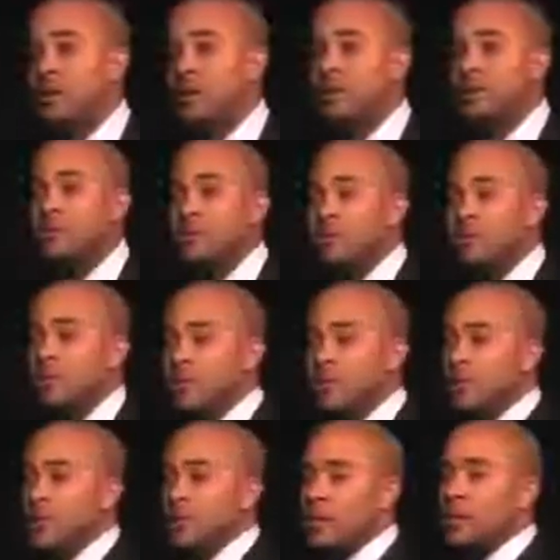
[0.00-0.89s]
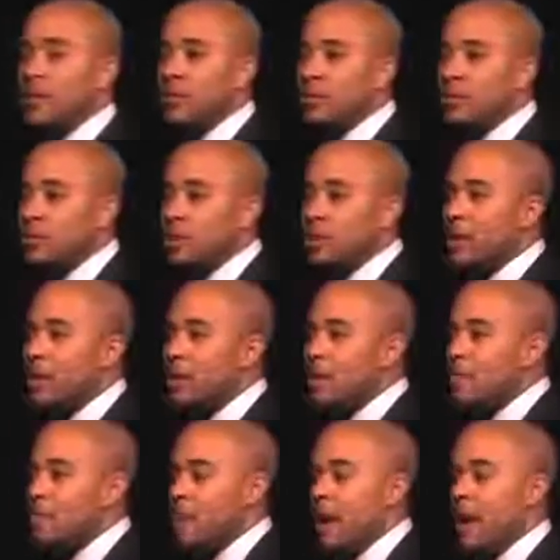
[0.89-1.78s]
years in the industry,
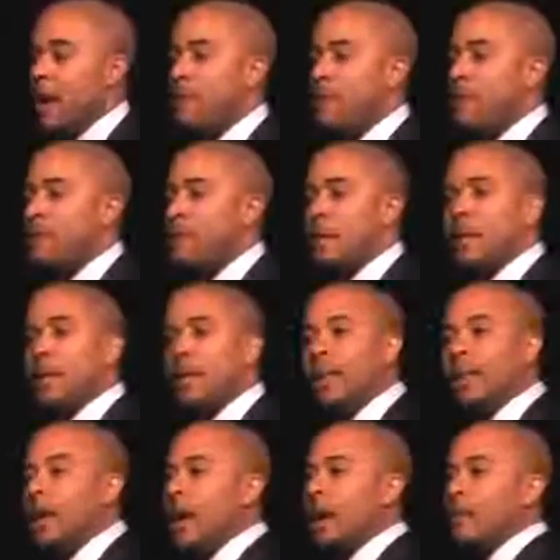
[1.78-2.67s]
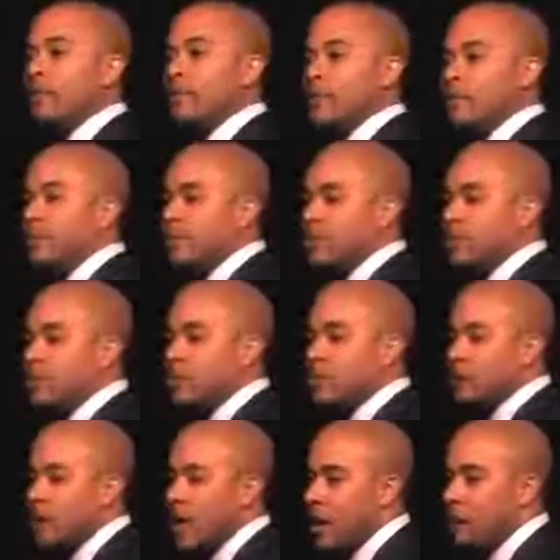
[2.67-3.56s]
having met a lot of
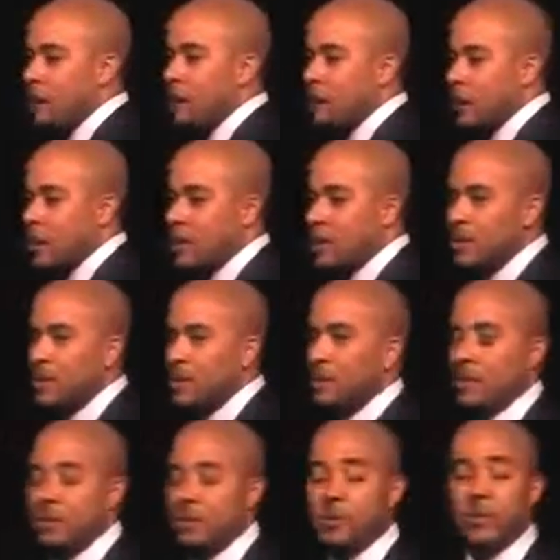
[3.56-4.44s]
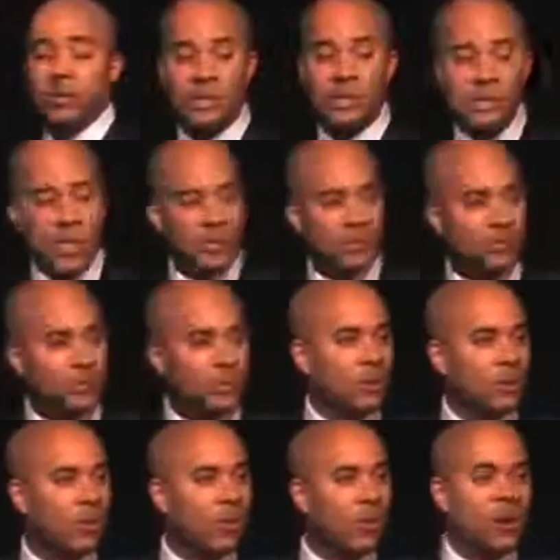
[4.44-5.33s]
individuals, having been very
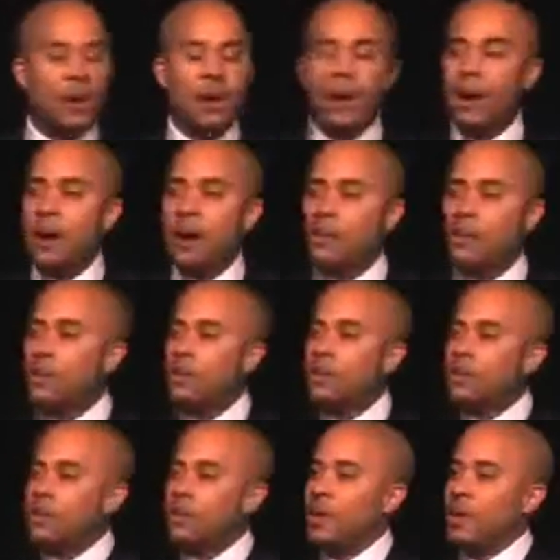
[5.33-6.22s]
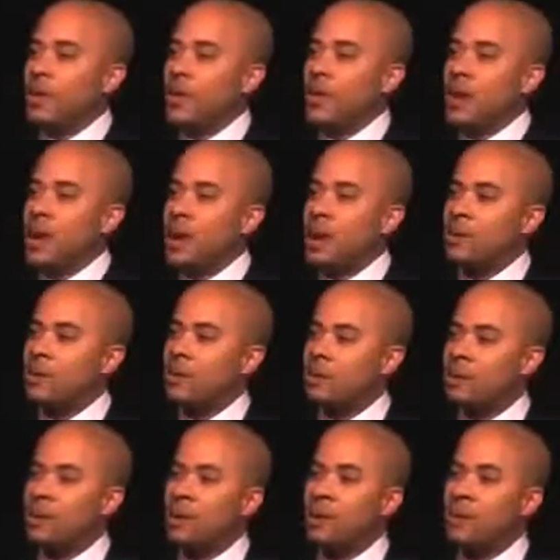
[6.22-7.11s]
successful, one of the things that I
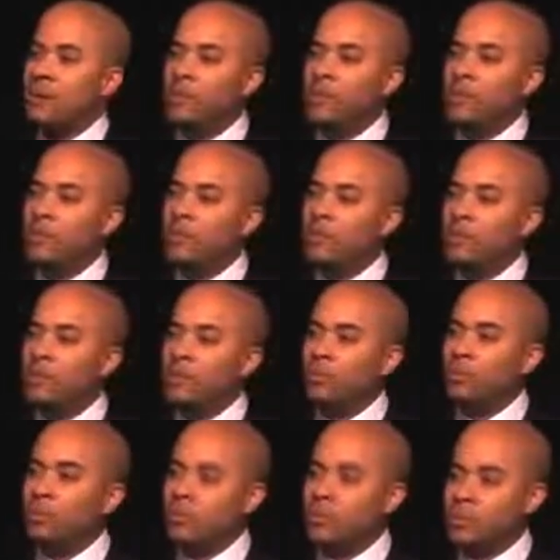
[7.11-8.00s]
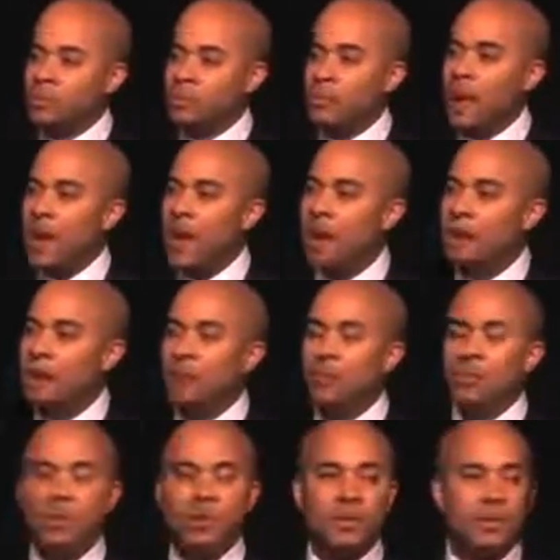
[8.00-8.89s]
really, really respect,
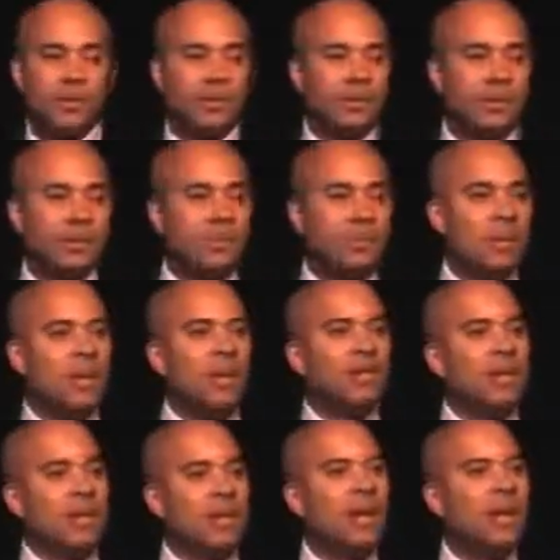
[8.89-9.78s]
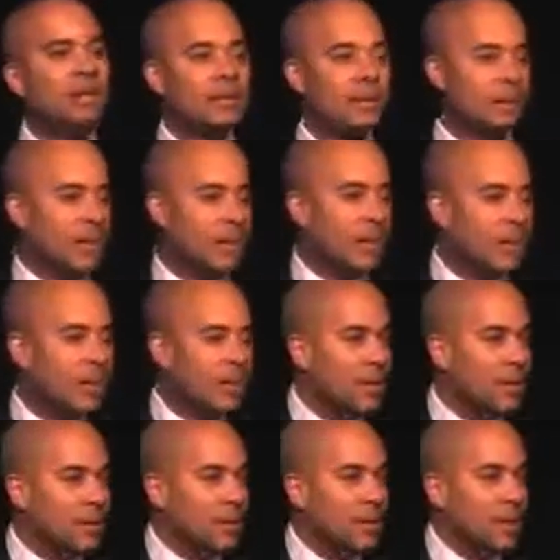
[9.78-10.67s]
and one of the things that means a lot to me,
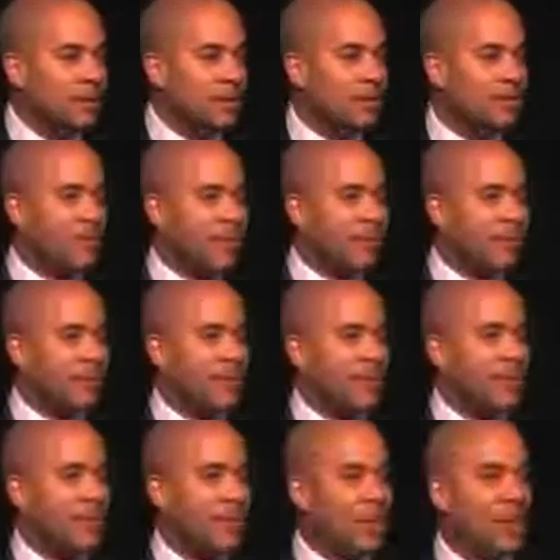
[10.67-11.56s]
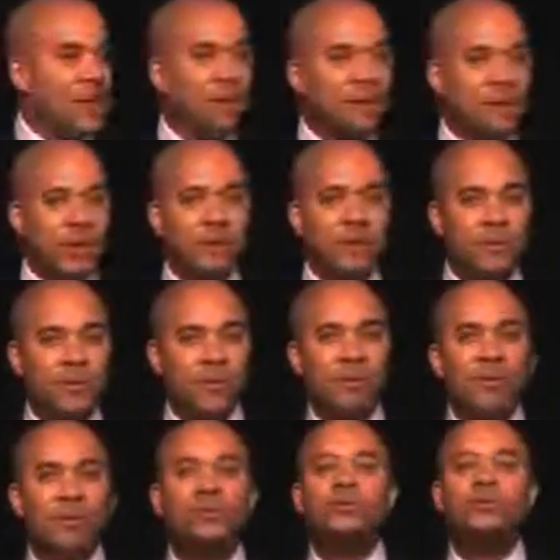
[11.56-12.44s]
is the fact that I've become very, very
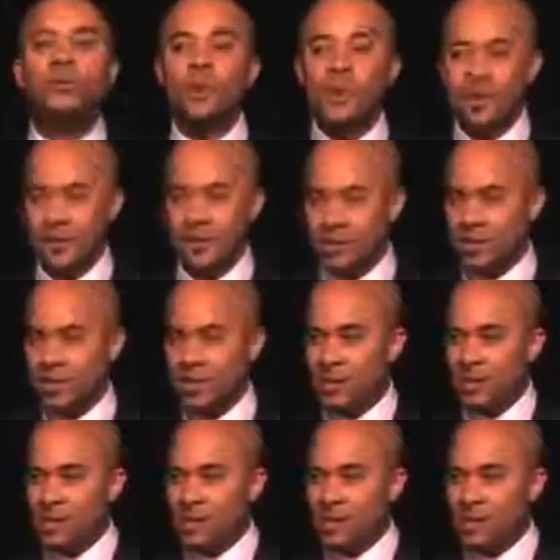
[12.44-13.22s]
good friends